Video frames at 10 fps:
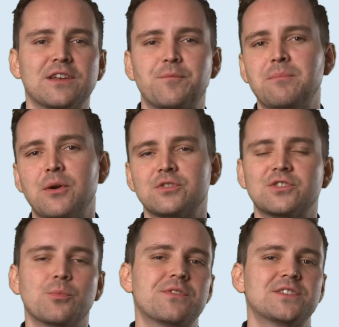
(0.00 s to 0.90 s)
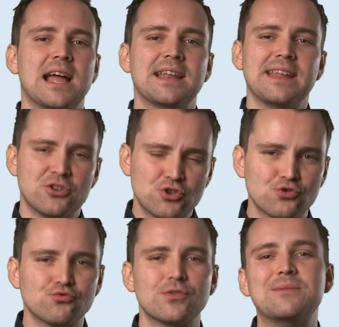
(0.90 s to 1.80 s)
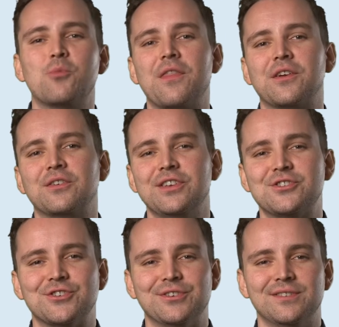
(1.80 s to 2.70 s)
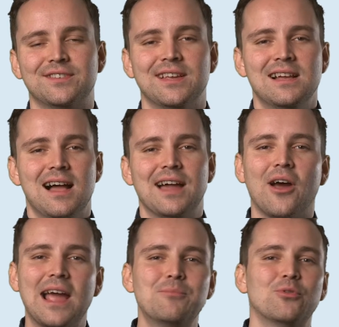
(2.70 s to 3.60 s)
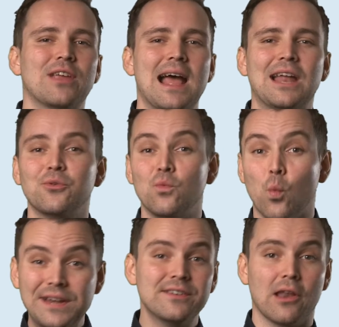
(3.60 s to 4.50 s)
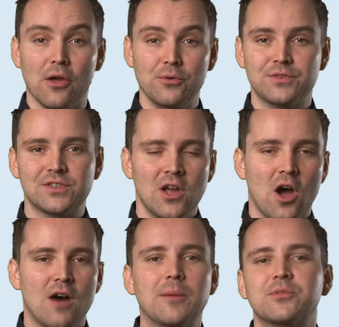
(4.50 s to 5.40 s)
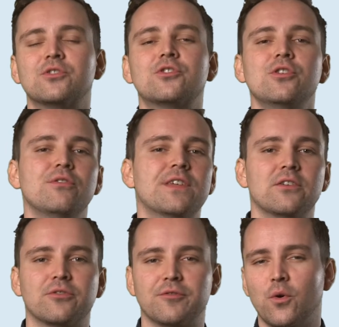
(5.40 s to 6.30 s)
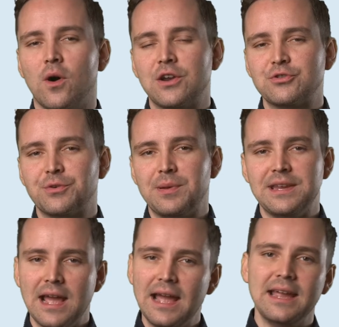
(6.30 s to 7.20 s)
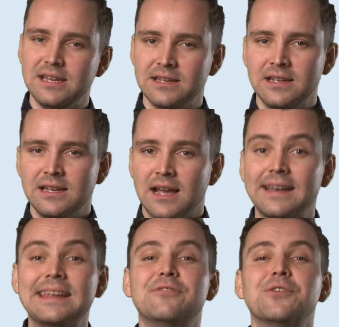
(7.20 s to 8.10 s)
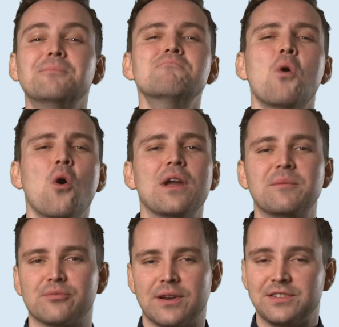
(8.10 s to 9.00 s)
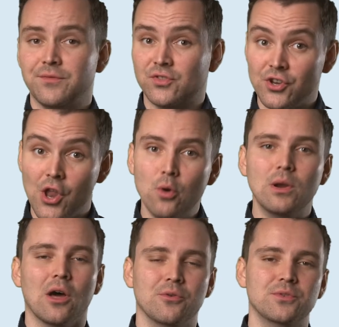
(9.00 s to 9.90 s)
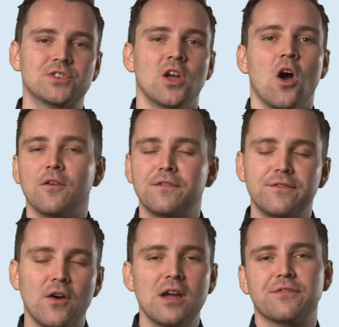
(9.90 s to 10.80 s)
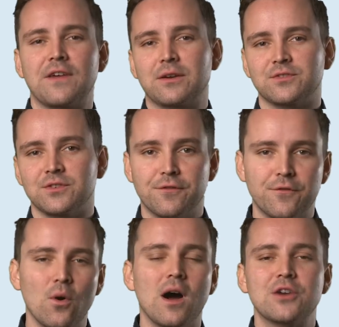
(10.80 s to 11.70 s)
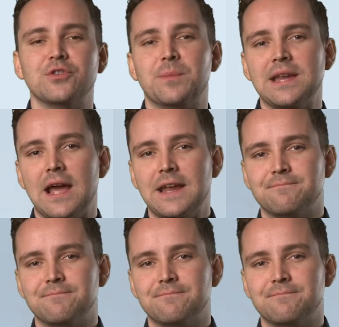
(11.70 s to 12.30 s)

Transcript: have been built to withstand extreme weather conditions and are able to handle wind loads of up to 2,400 PA, and even more impressive snow loads of 5,400 PA.